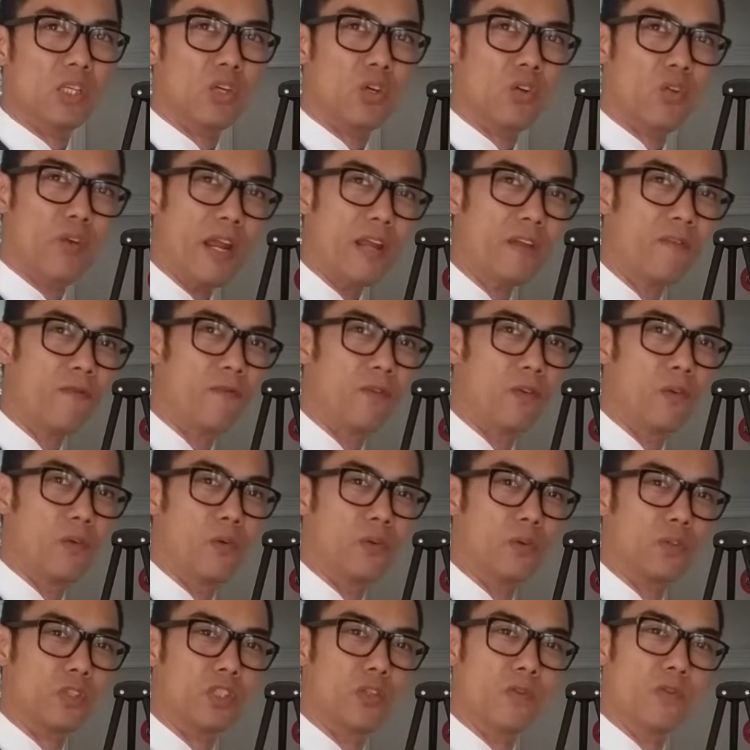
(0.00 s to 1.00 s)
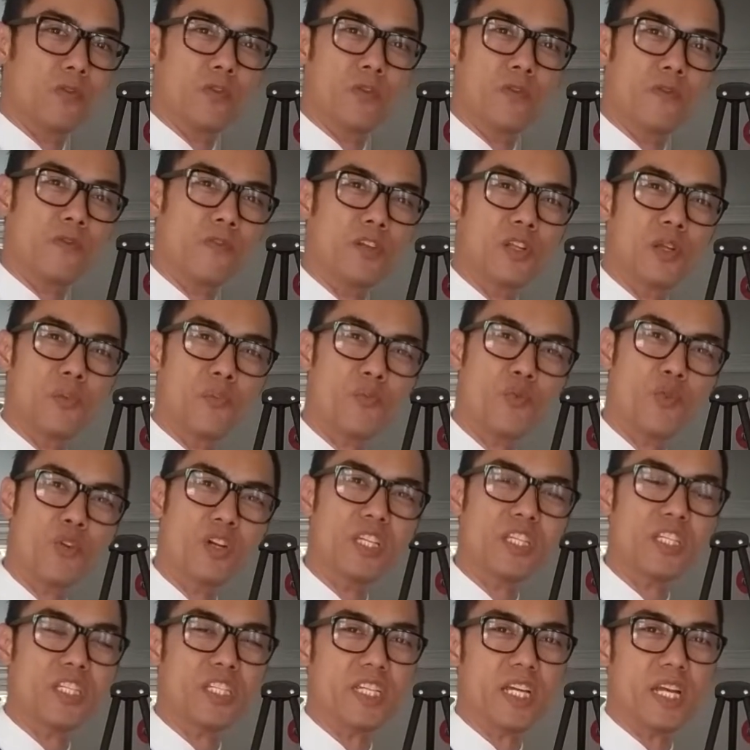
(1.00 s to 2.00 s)
grateful, to feel
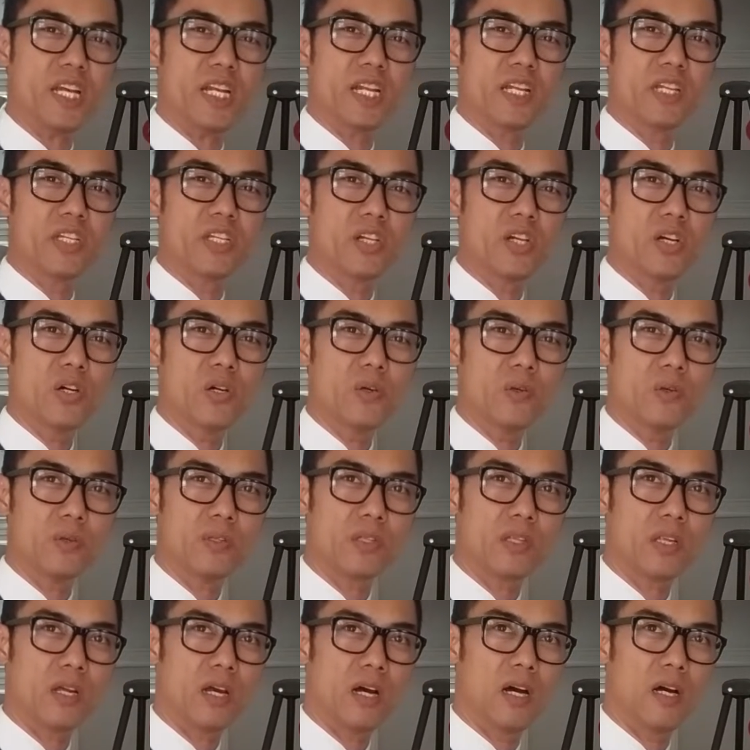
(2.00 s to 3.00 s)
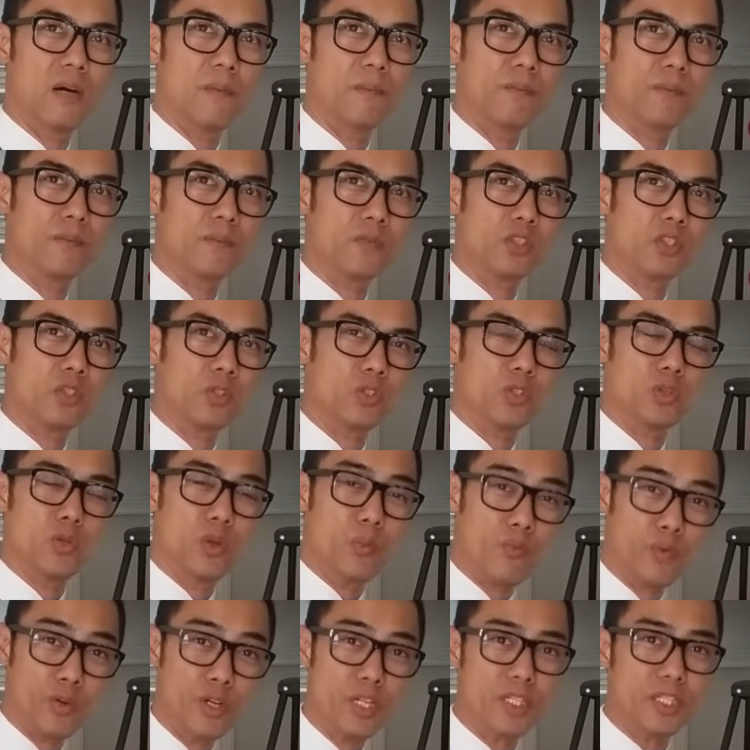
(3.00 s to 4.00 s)
appreciated, you know, to
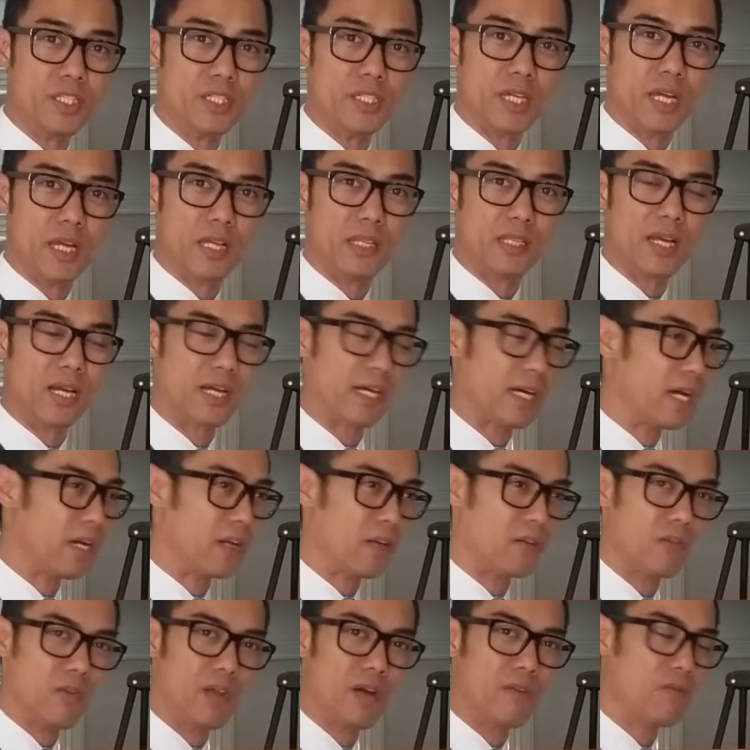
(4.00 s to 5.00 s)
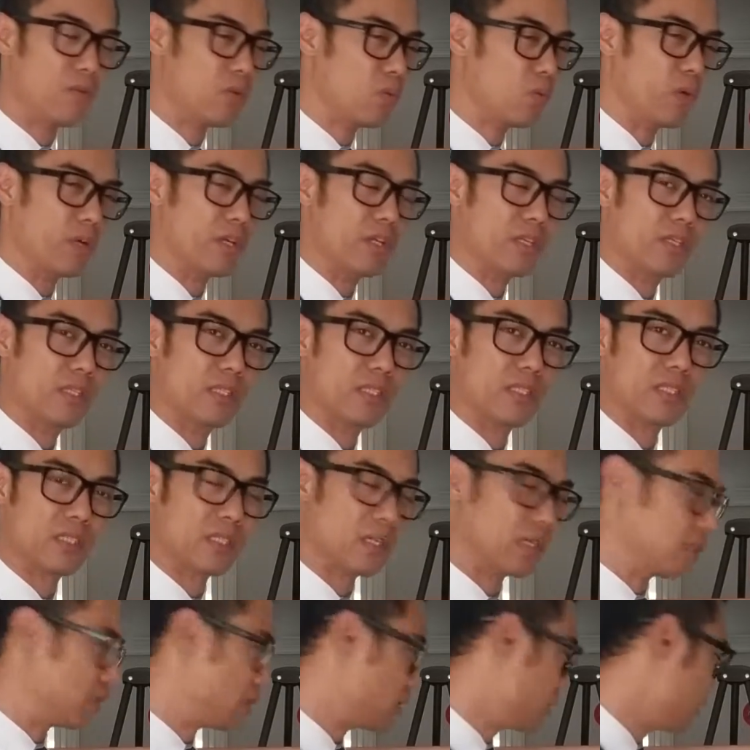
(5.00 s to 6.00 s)
appreciate that kind of level where
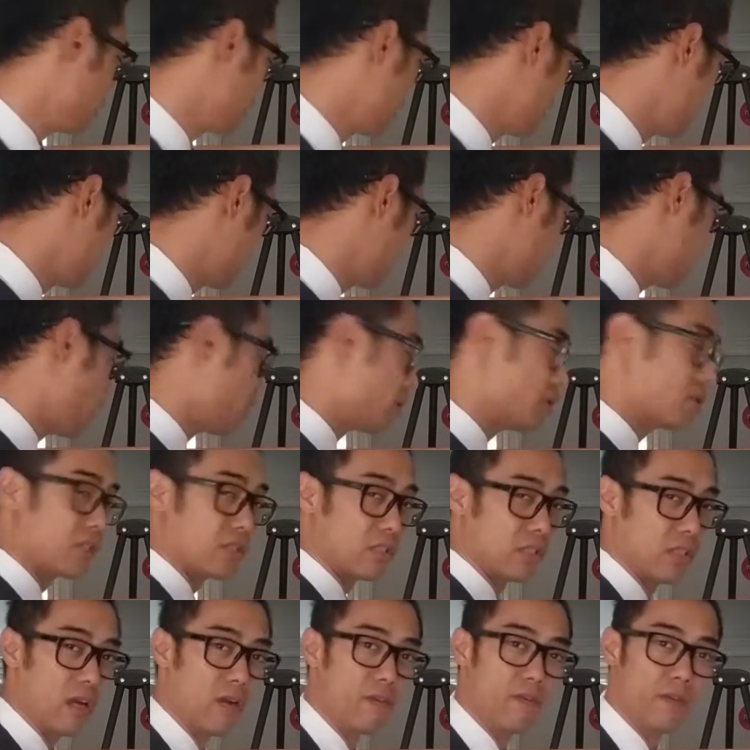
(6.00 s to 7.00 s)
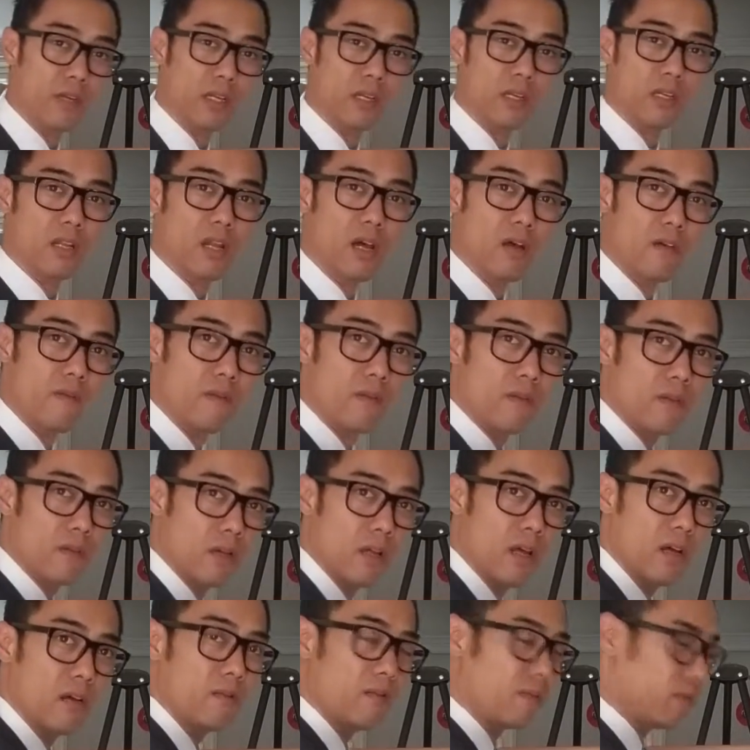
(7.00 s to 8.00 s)
you're not just loving.
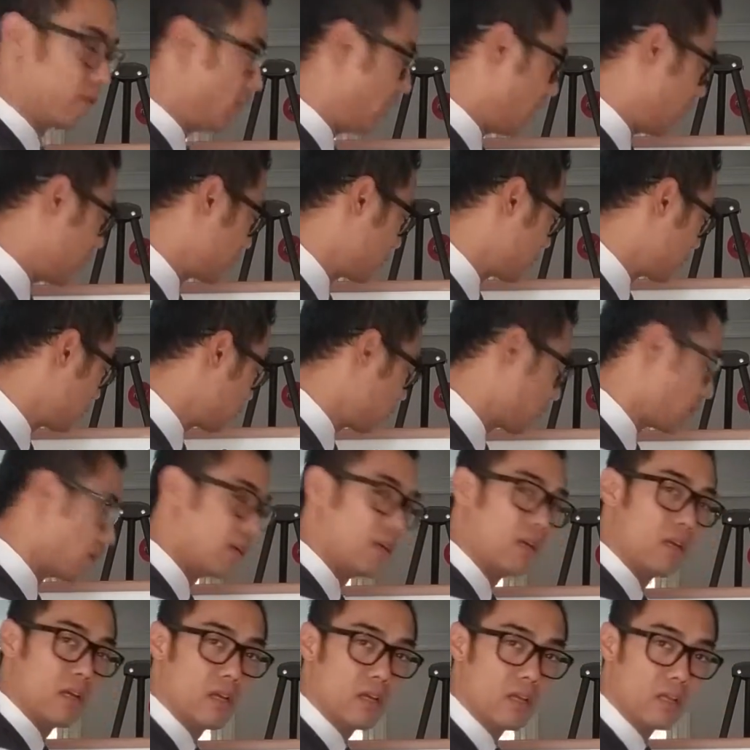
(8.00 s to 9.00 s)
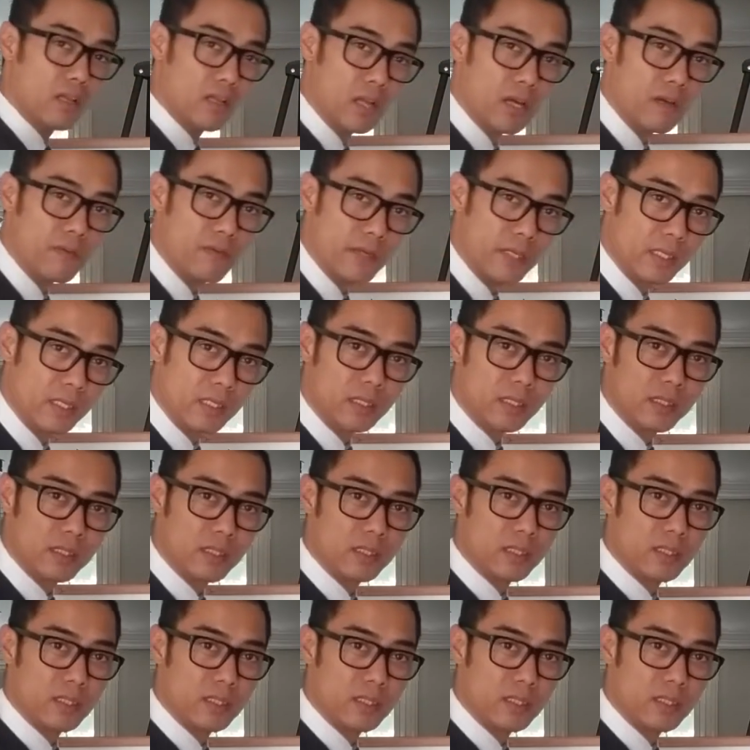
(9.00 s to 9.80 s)
Love, yes. Loving